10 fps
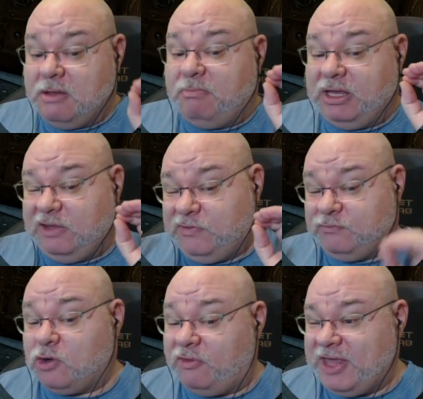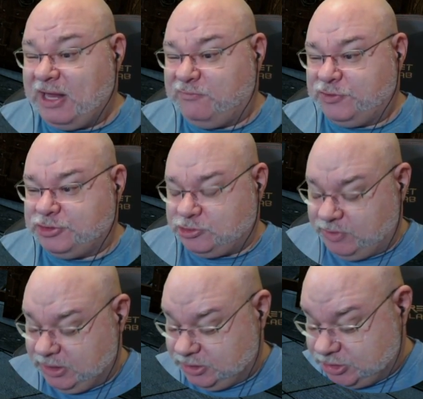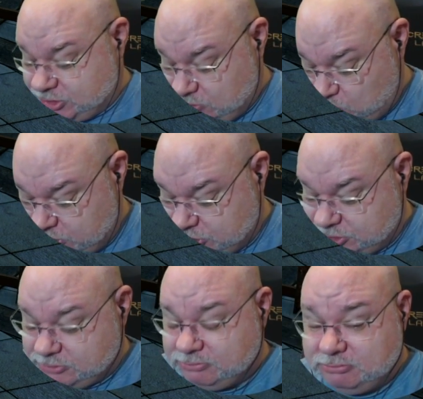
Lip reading: but if you've got the anniversary edition, which